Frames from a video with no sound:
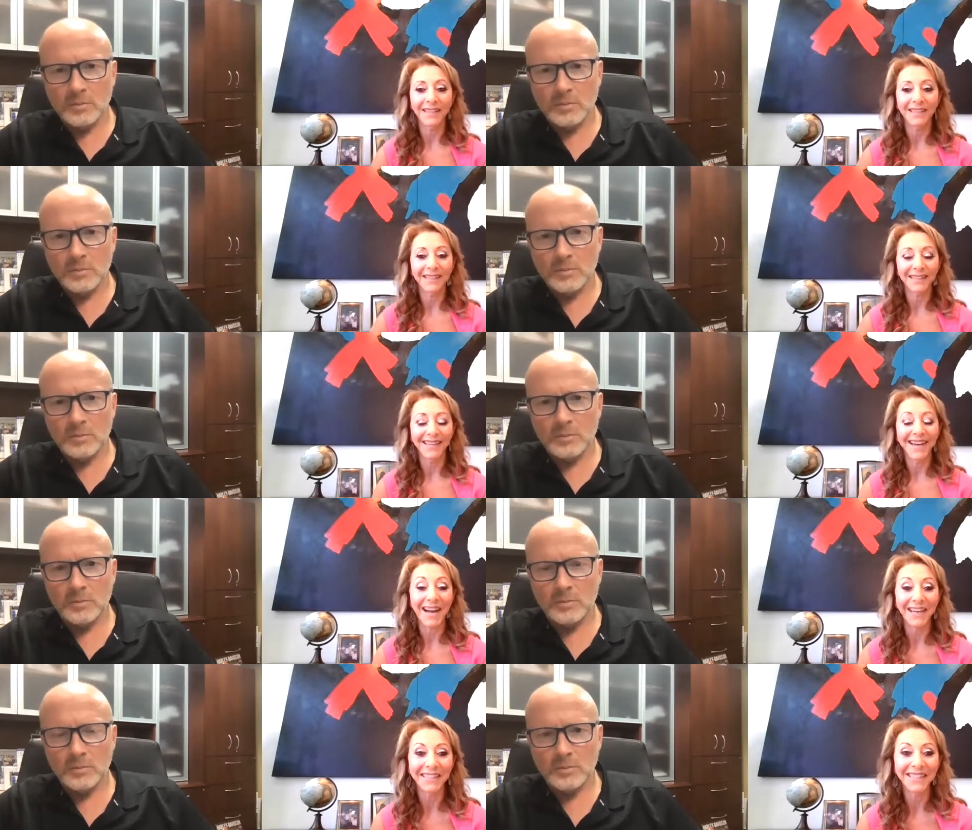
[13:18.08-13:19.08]
Speaker 1: it's that
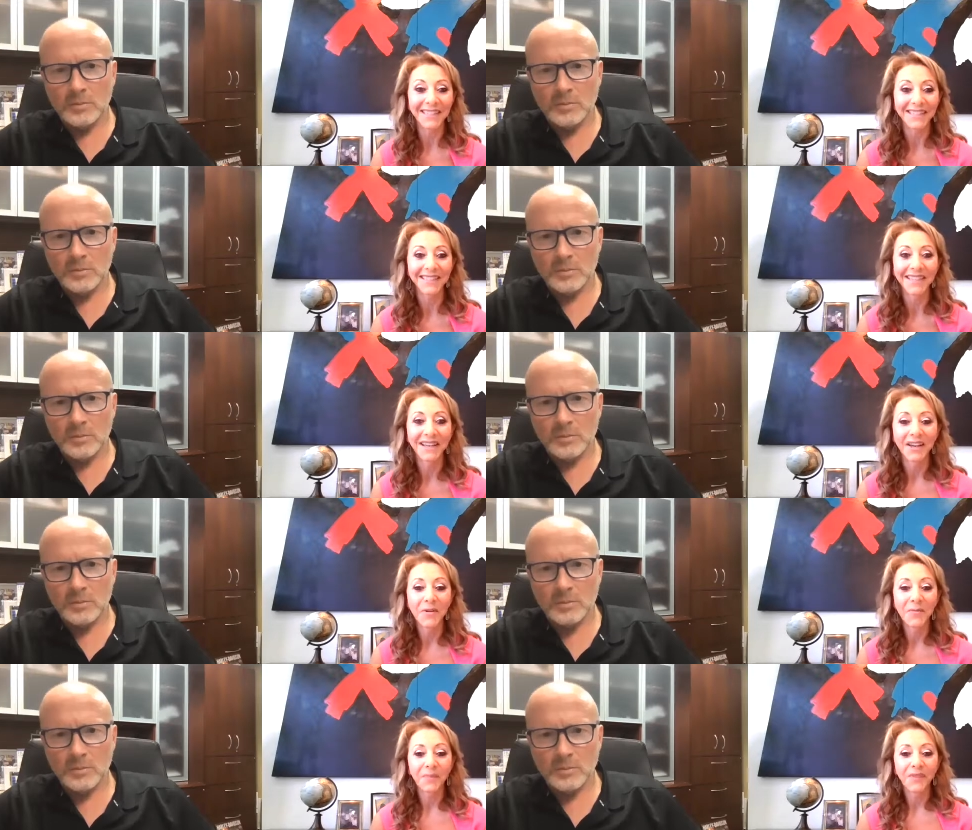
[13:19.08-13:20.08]
kindness,
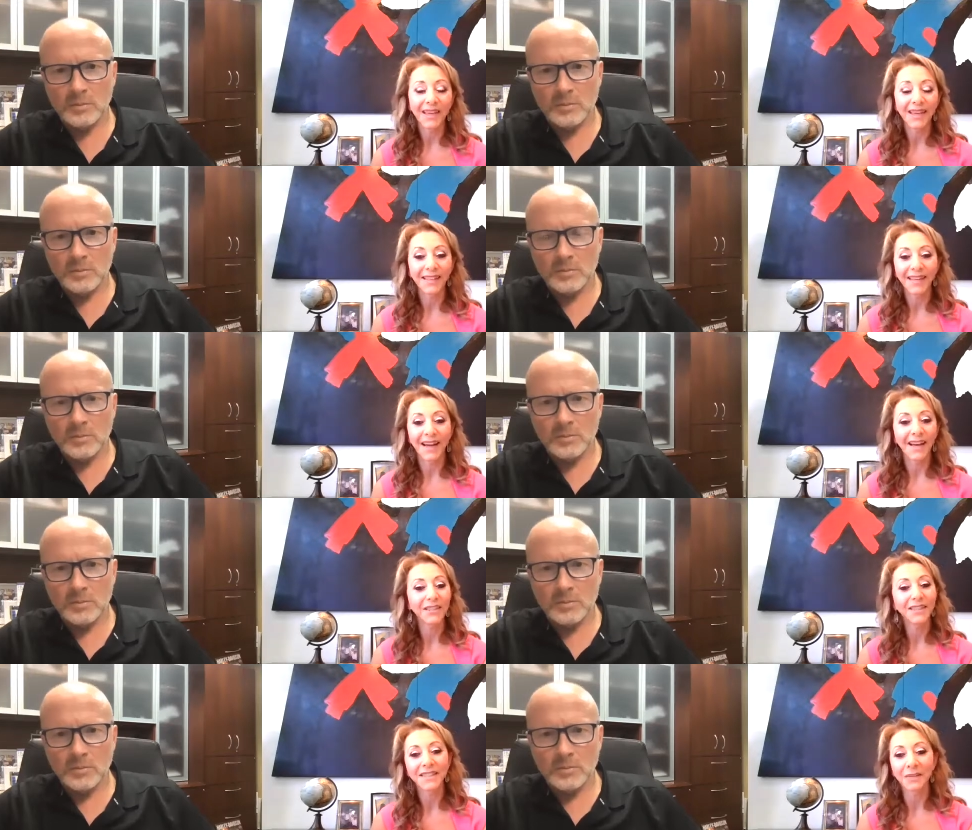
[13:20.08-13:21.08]
and I
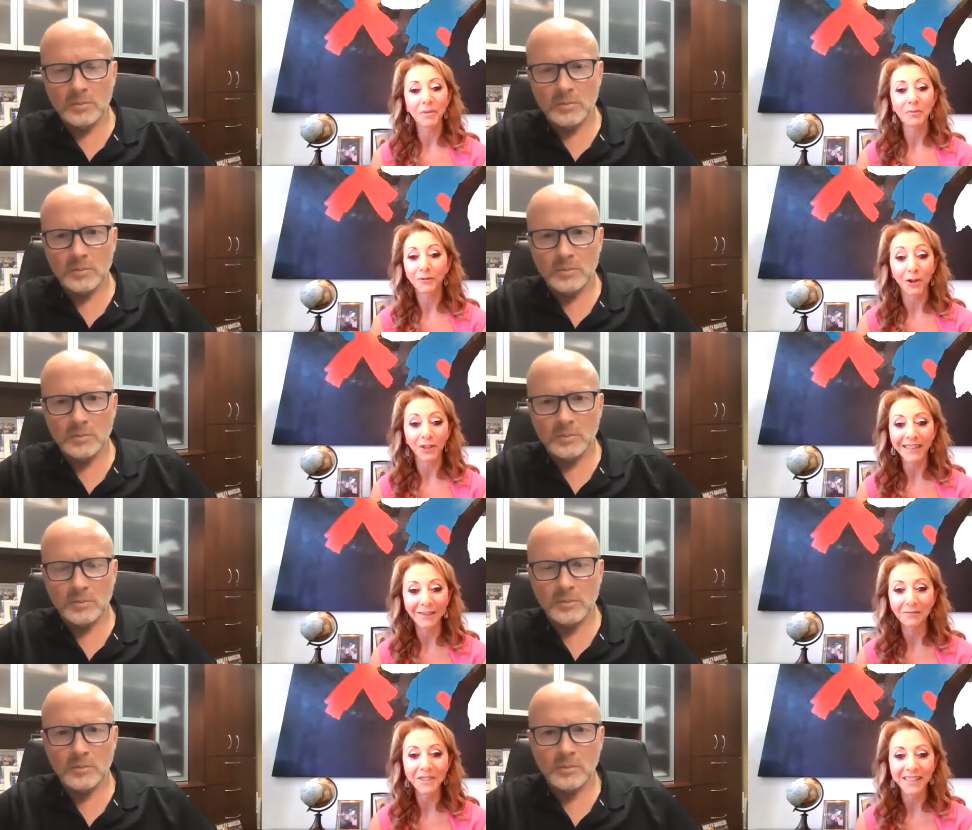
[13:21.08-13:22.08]
just tell people fall in
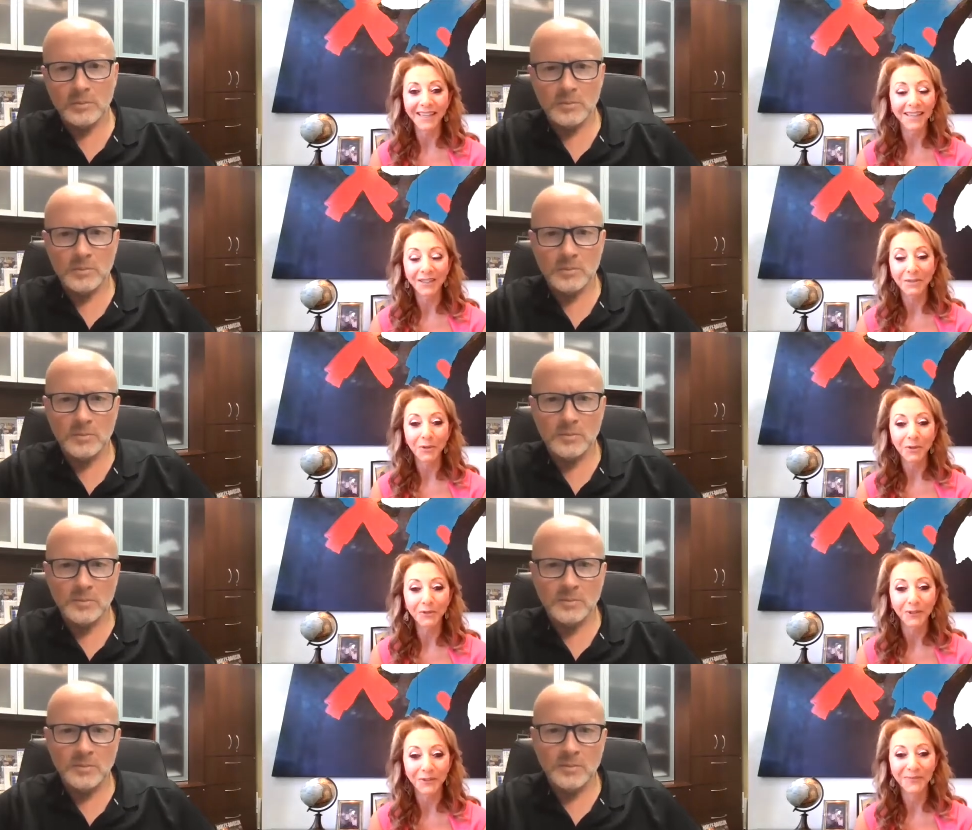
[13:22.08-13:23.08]
love with sales. It's
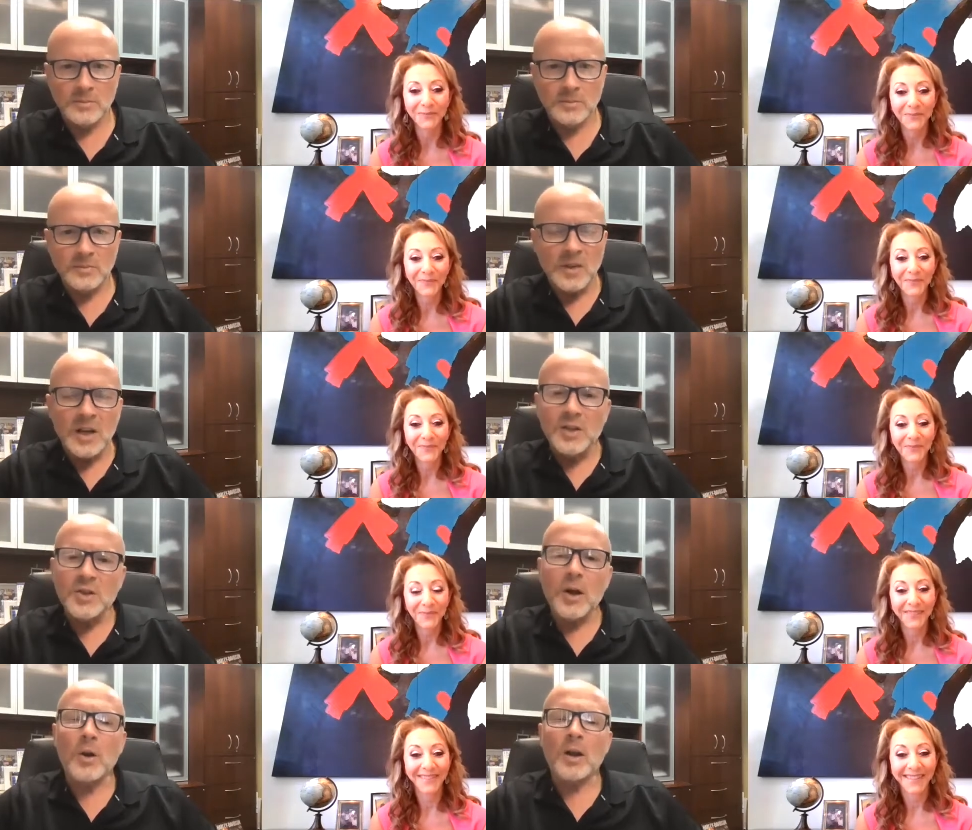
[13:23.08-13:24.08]
beautiful.
Speaker 2: So I
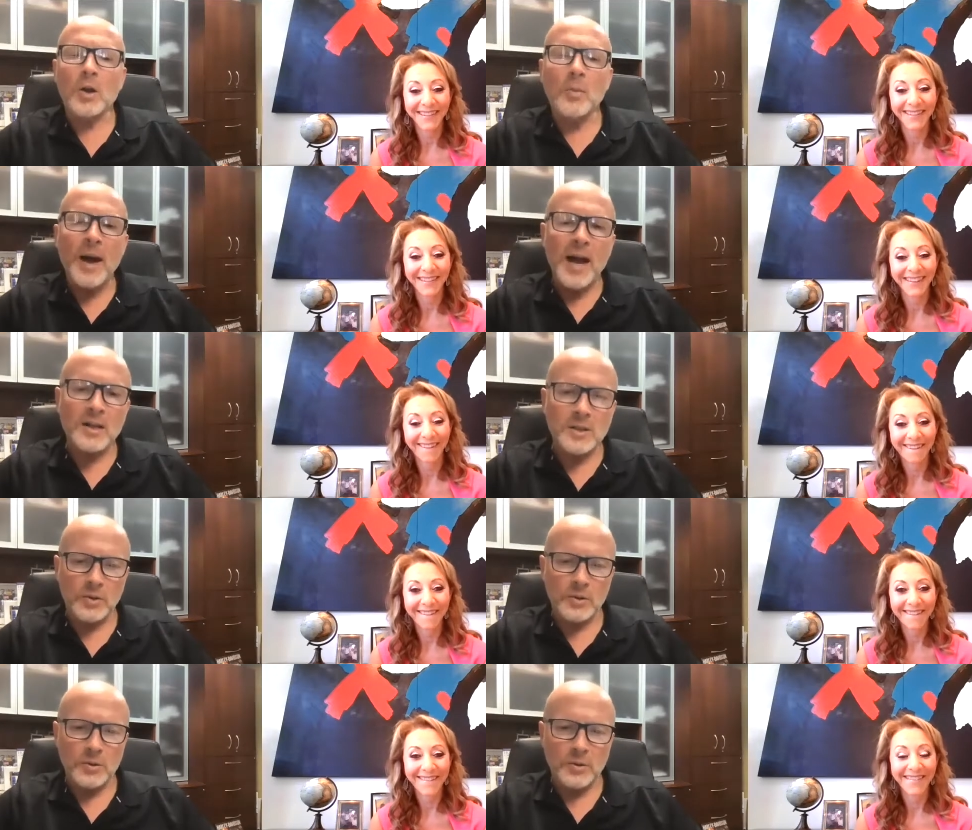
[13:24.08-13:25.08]
want to go back
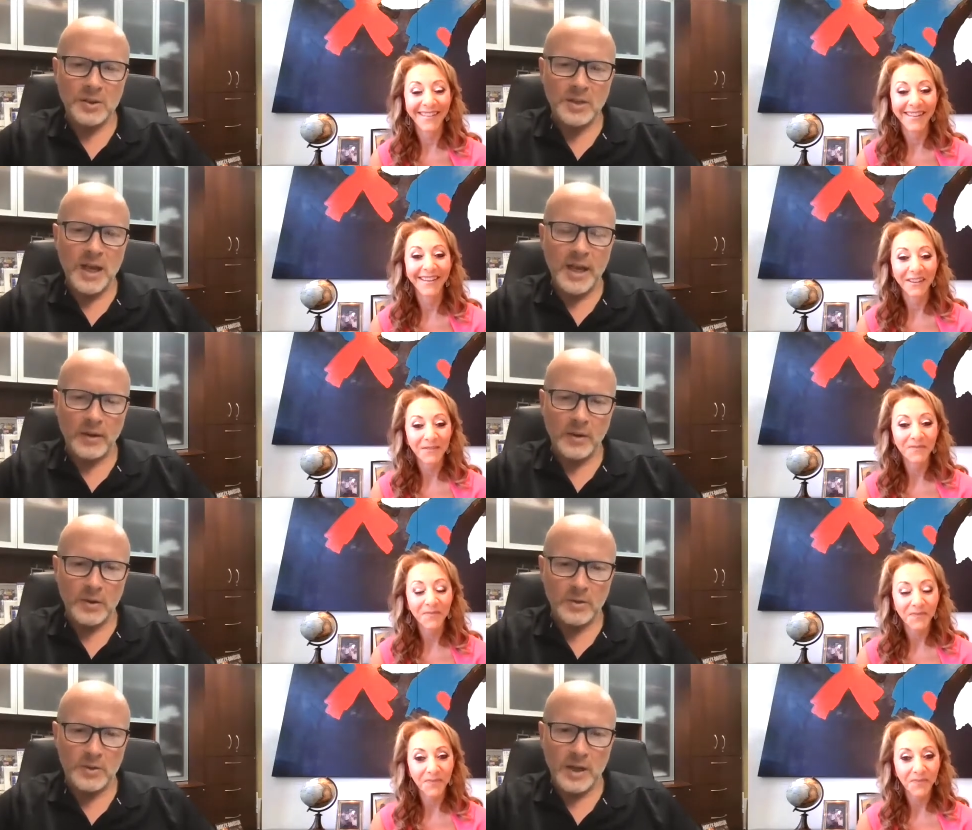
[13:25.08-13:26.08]
to a saying that you
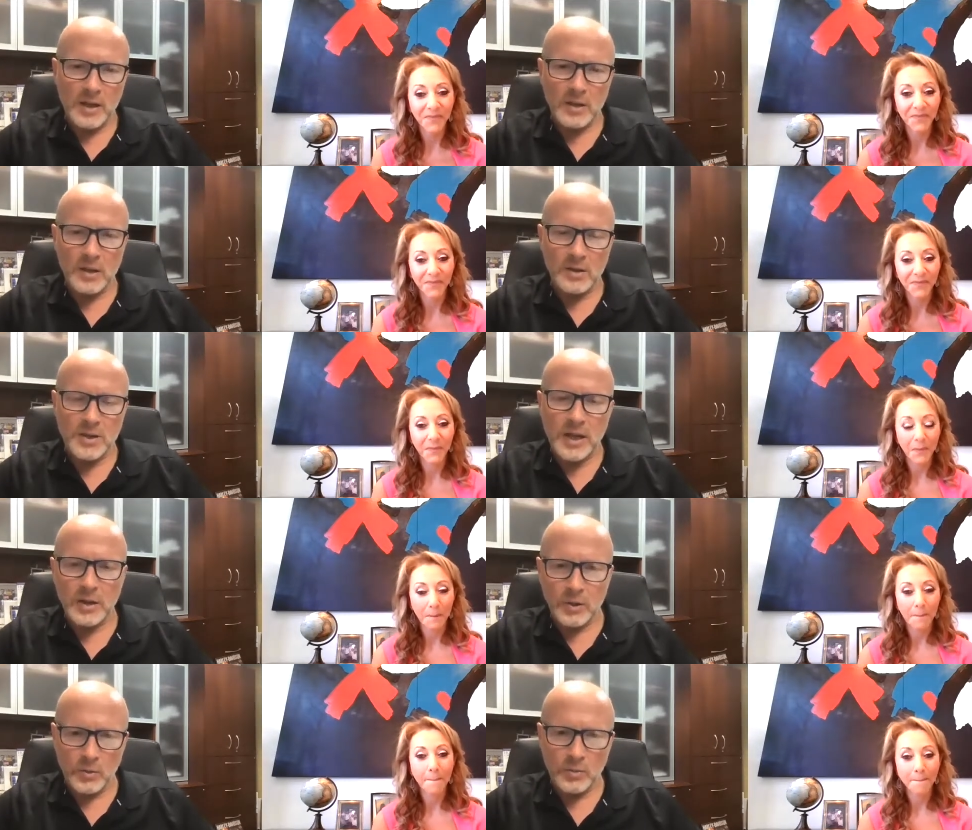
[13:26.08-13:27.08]
said that you say
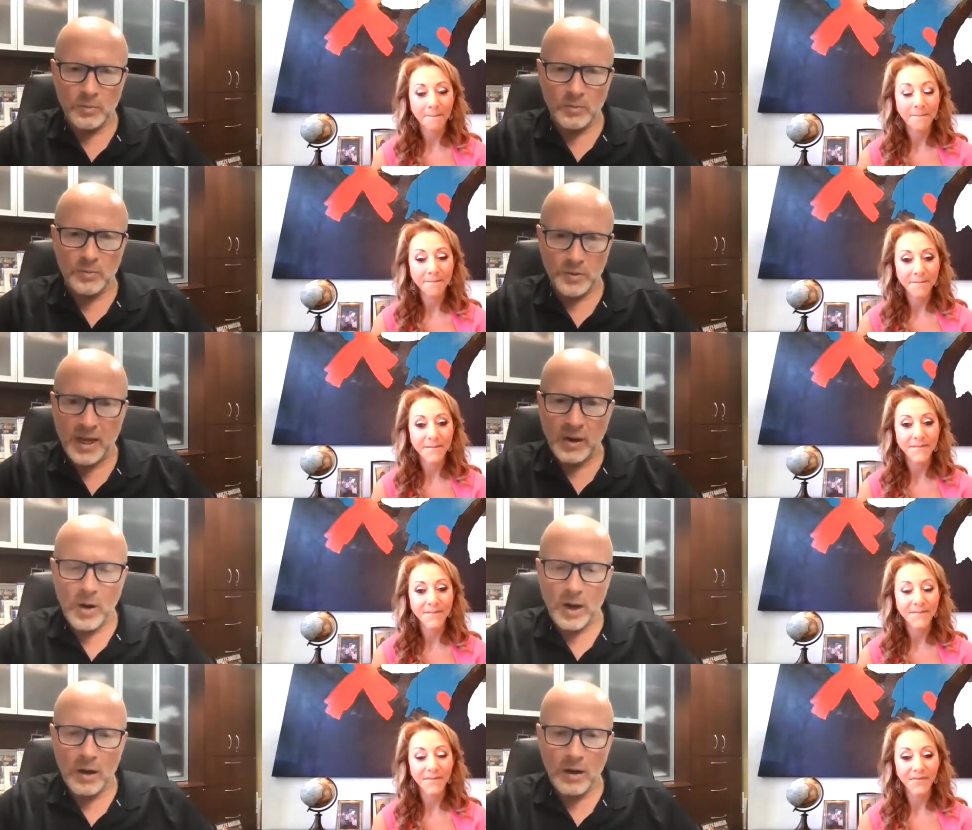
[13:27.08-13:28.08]
you say quite
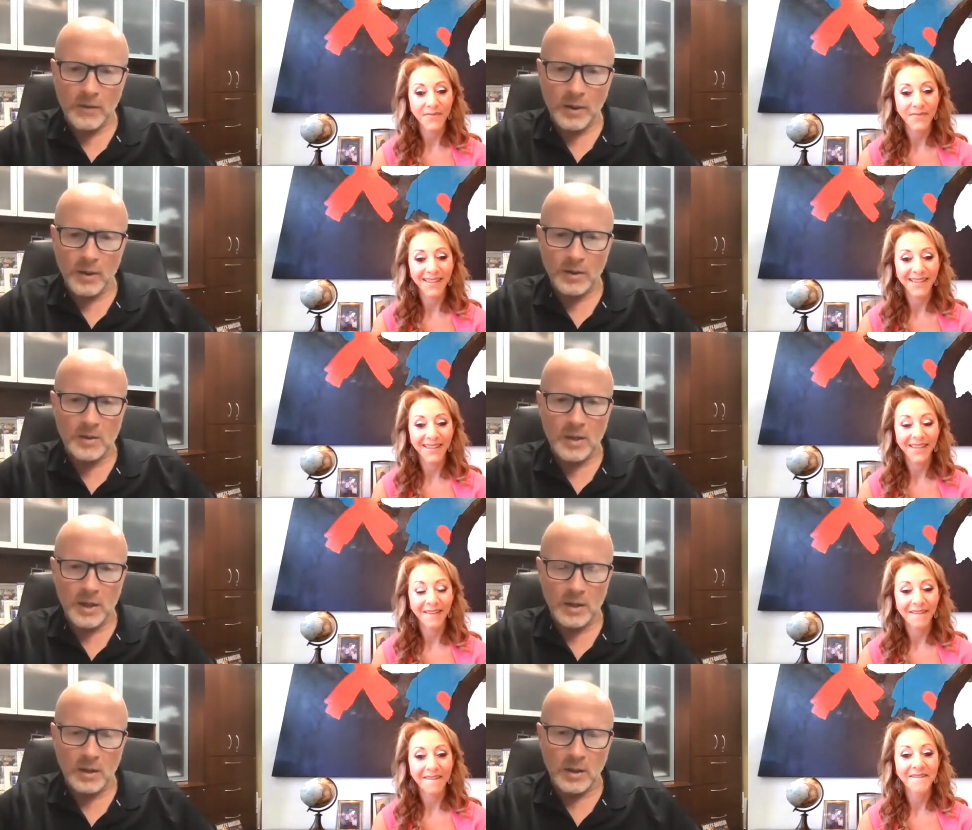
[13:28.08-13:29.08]
often is that